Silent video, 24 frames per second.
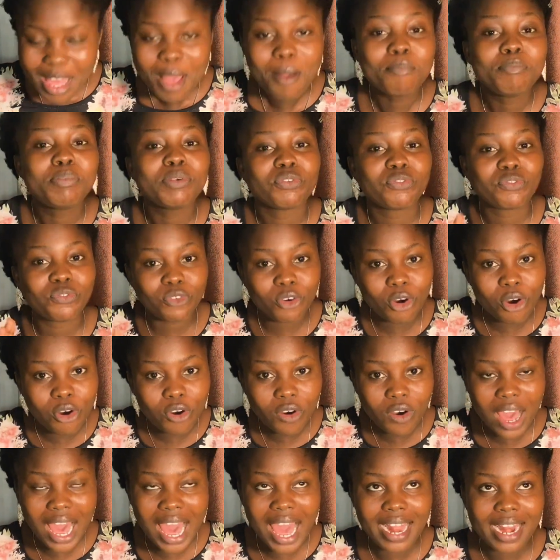
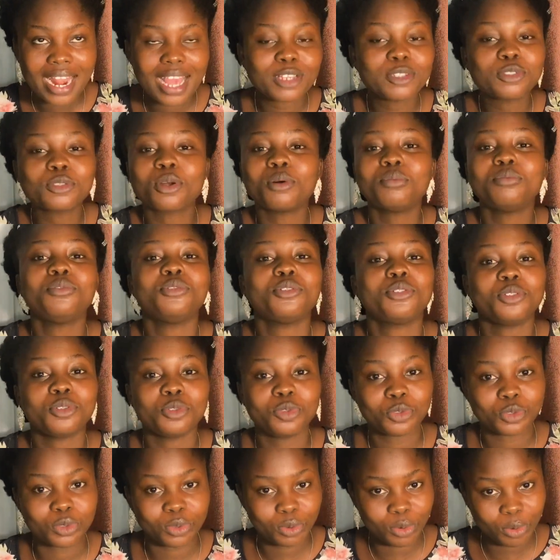before, and I stopped using
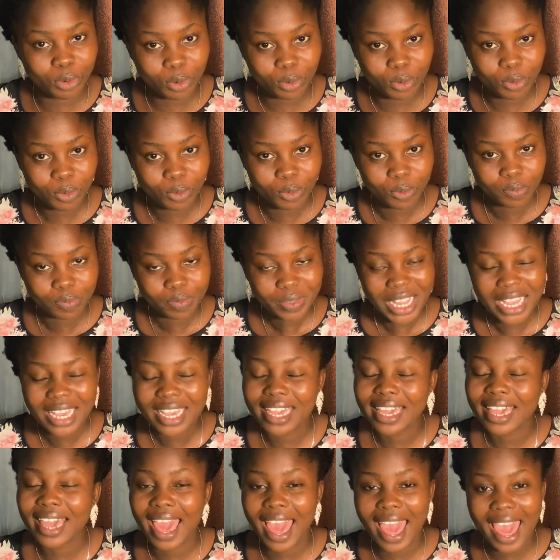to go.
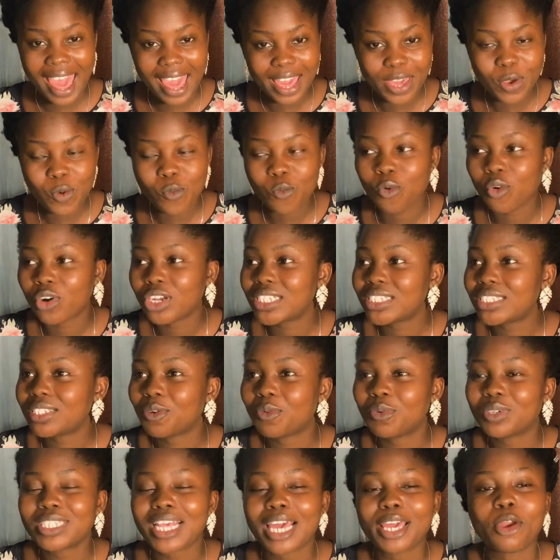Guy, it was
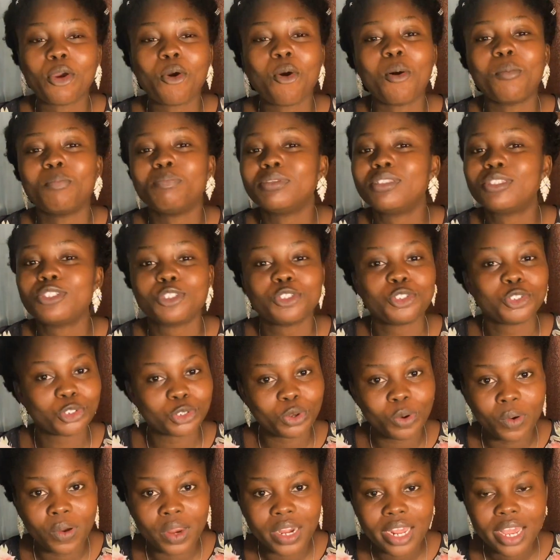like a
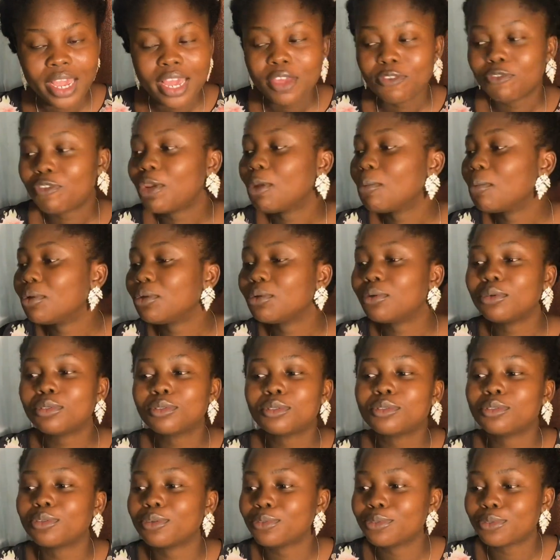competition. If anybody goes
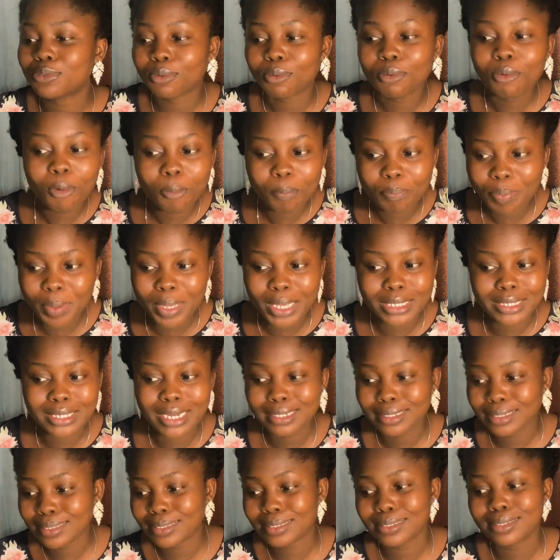to your to go page
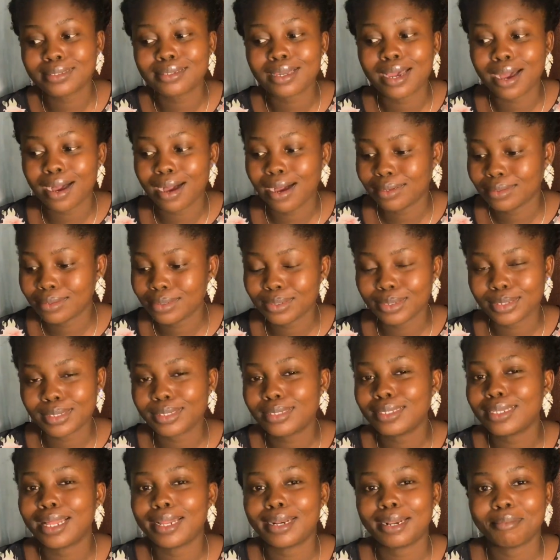and they see that someone is
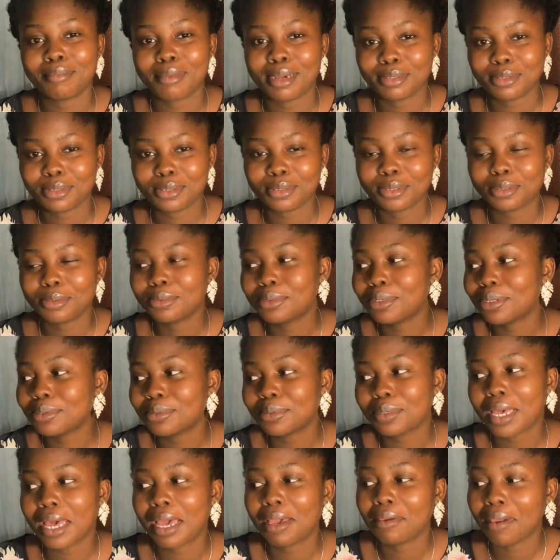still an amateur, they'll just
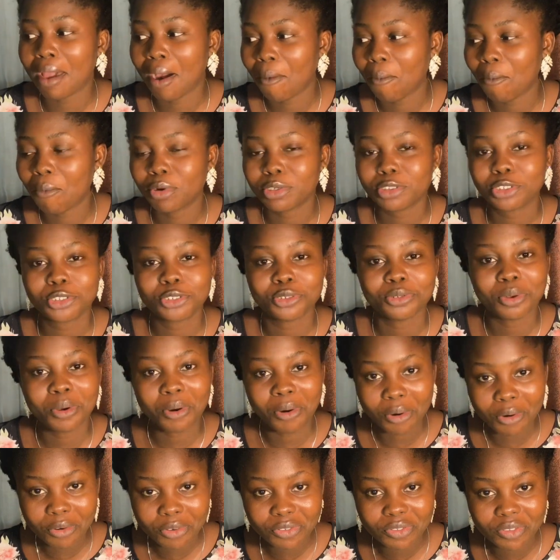look at you and wash you
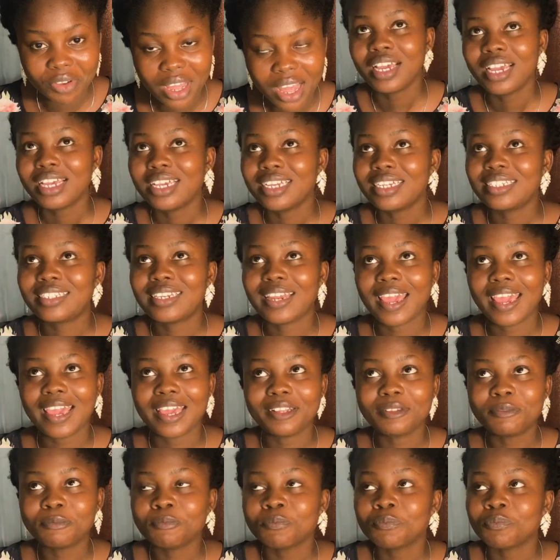off.
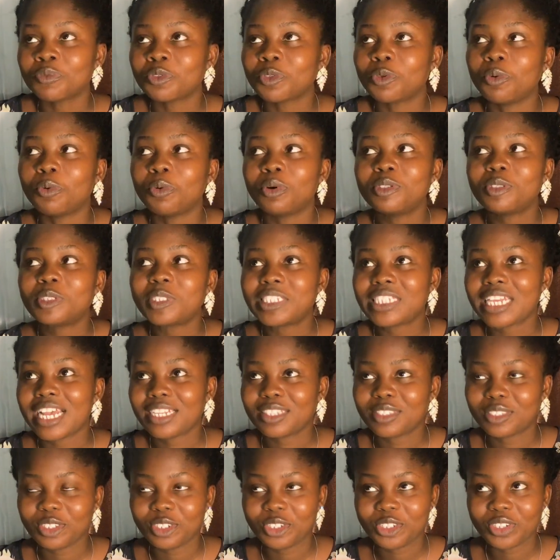Then you want to
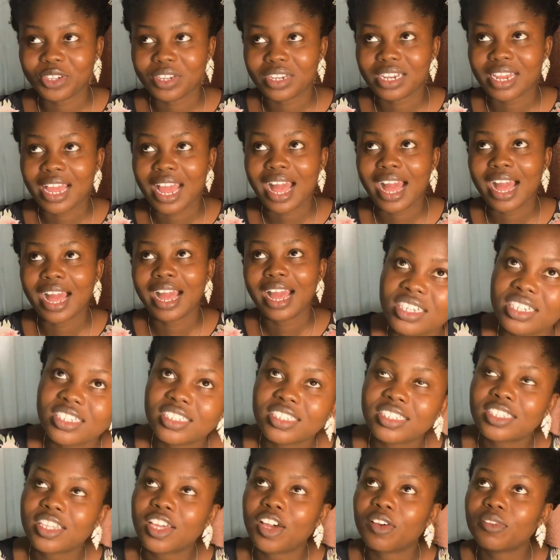text each other,
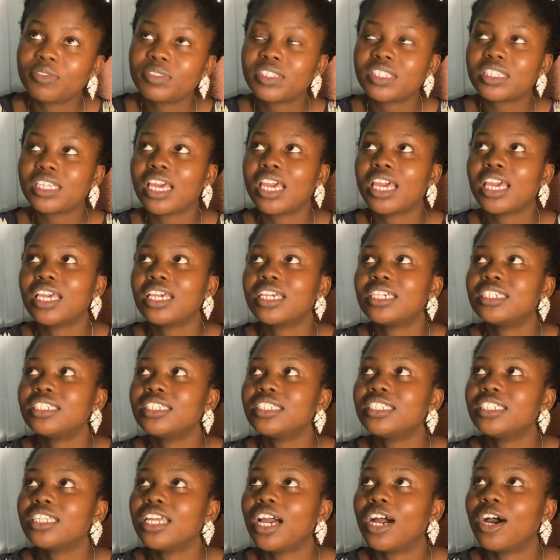instead of
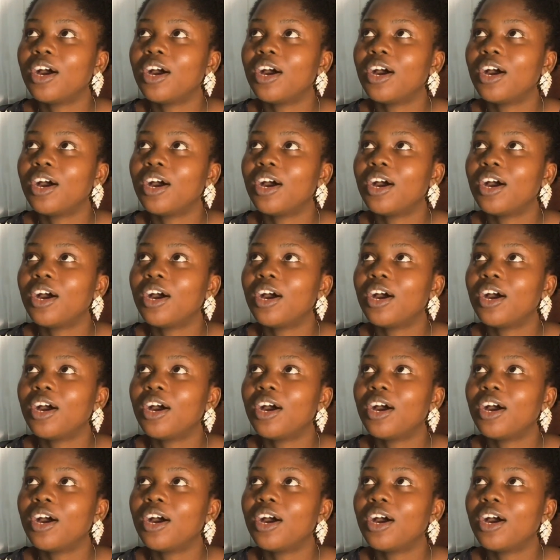saying